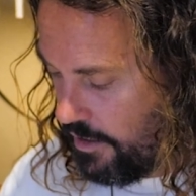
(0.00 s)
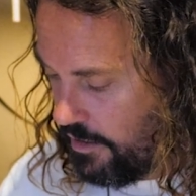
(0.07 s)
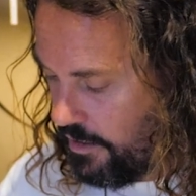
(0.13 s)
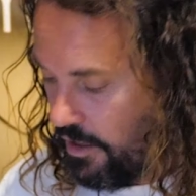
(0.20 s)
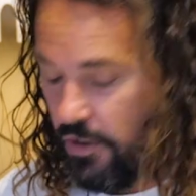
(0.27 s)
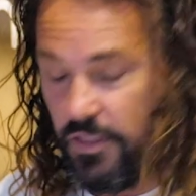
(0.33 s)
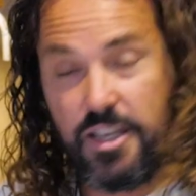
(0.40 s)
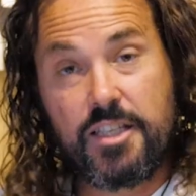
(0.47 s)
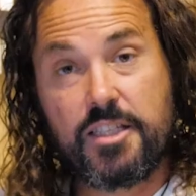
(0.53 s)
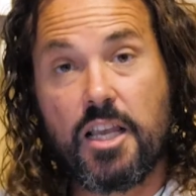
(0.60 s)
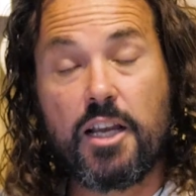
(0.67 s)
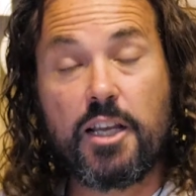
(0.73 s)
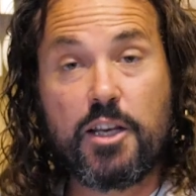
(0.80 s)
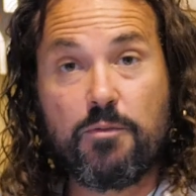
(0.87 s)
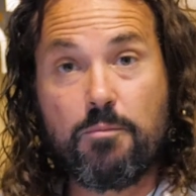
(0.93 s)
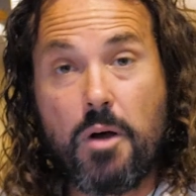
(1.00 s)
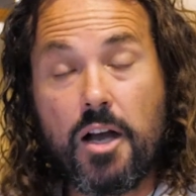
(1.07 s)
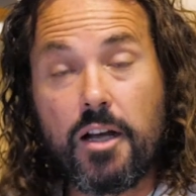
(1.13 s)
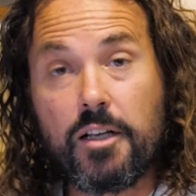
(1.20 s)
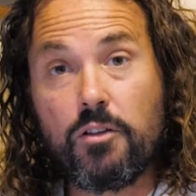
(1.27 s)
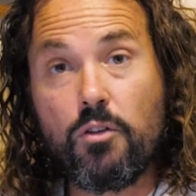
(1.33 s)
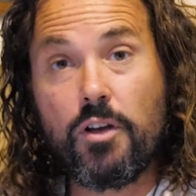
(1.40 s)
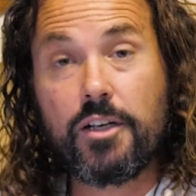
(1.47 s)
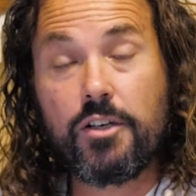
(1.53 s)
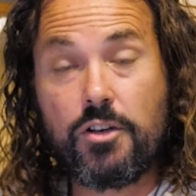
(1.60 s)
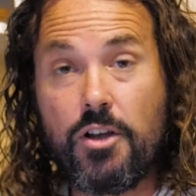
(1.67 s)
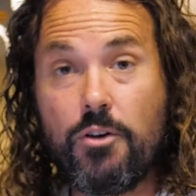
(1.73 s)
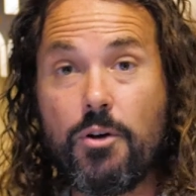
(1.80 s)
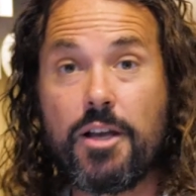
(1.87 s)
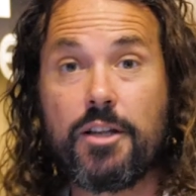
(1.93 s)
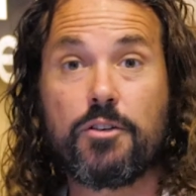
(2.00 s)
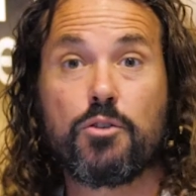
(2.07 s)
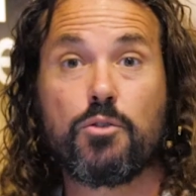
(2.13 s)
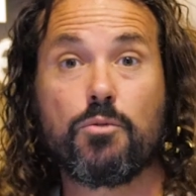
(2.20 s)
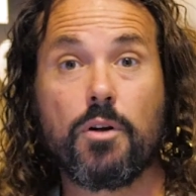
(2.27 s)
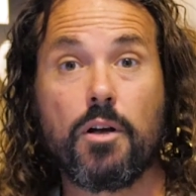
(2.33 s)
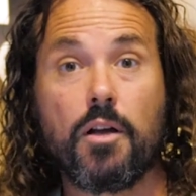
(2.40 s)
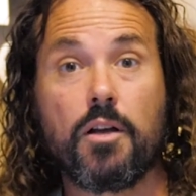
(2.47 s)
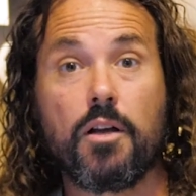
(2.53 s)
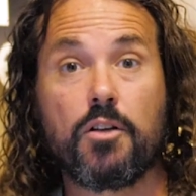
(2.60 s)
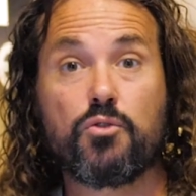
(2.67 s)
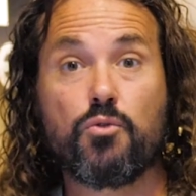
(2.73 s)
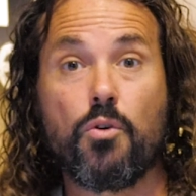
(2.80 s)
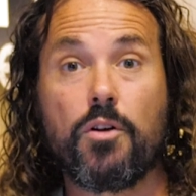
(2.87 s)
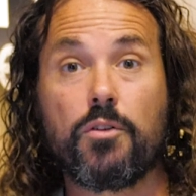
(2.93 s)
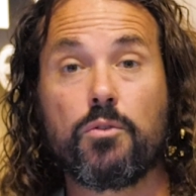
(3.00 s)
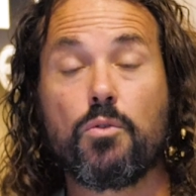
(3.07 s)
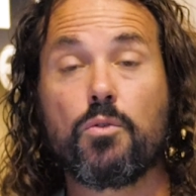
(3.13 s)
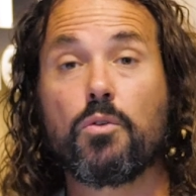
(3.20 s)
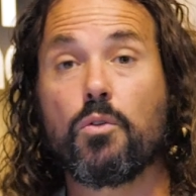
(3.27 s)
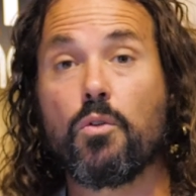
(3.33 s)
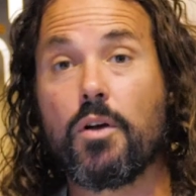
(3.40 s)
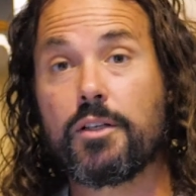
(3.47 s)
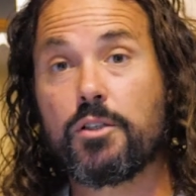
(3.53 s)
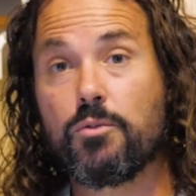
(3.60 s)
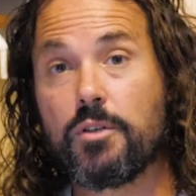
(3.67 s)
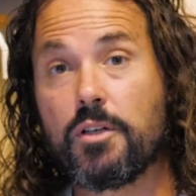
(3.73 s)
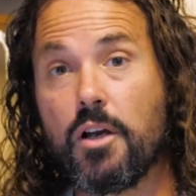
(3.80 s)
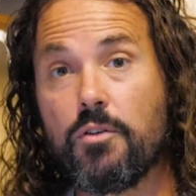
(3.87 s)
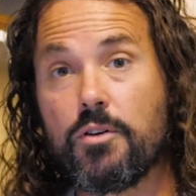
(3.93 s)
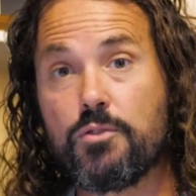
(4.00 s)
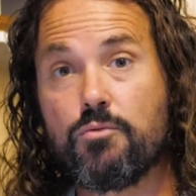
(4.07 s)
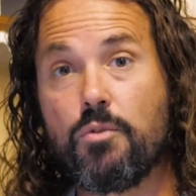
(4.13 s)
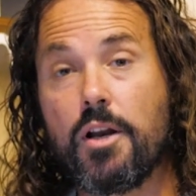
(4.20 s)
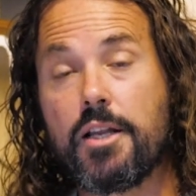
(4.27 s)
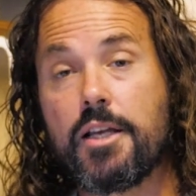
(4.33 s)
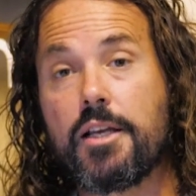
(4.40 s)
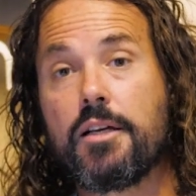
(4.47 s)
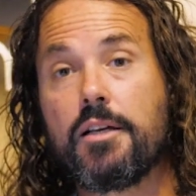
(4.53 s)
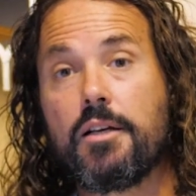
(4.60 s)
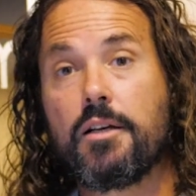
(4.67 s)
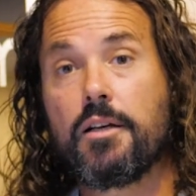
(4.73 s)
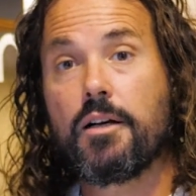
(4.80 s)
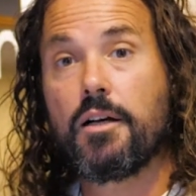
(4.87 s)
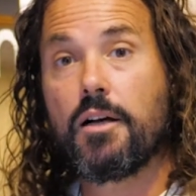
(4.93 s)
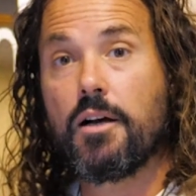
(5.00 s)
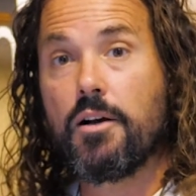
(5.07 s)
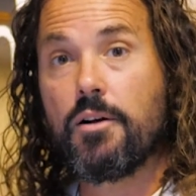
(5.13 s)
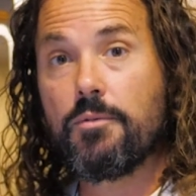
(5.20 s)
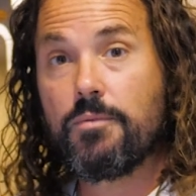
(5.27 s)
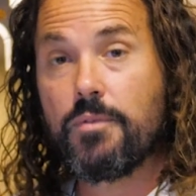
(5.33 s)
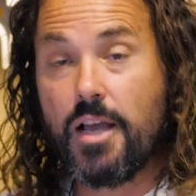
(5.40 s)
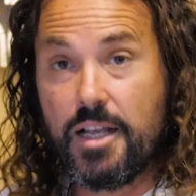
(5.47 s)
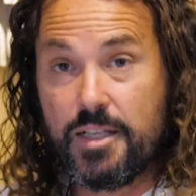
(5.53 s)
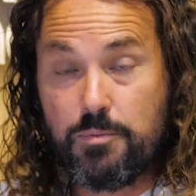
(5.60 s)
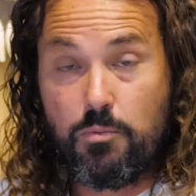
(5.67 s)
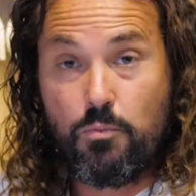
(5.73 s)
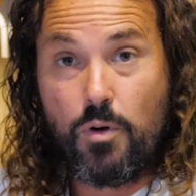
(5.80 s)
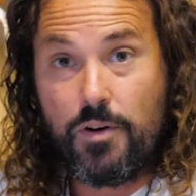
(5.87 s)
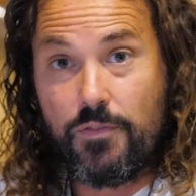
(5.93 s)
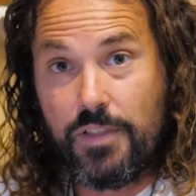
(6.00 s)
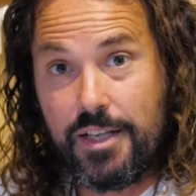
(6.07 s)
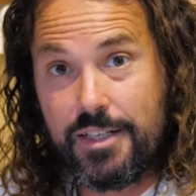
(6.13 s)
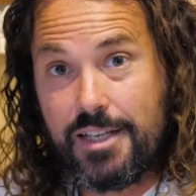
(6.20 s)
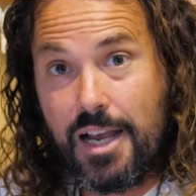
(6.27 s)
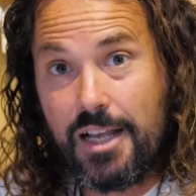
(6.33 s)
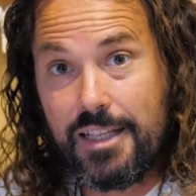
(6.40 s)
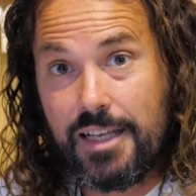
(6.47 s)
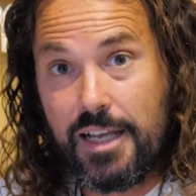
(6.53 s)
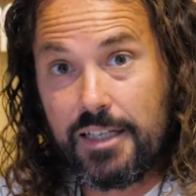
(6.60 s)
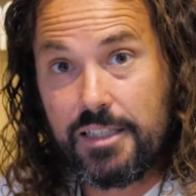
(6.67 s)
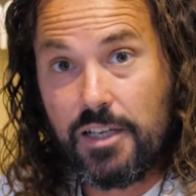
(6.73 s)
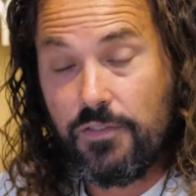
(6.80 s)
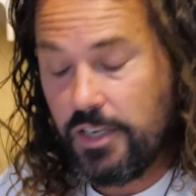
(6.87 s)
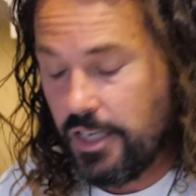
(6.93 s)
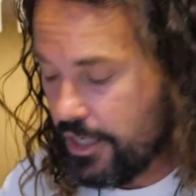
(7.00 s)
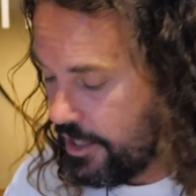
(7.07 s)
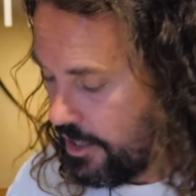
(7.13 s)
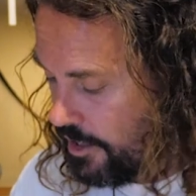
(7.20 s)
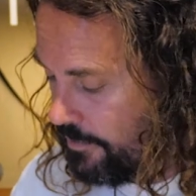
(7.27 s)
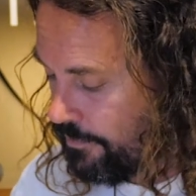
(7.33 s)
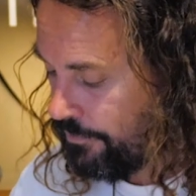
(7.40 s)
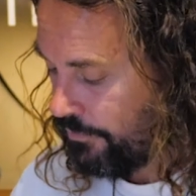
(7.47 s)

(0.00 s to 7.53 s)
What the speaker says: the executive market like to go out and do a triathlon or like to encourage running as one of their daily activities,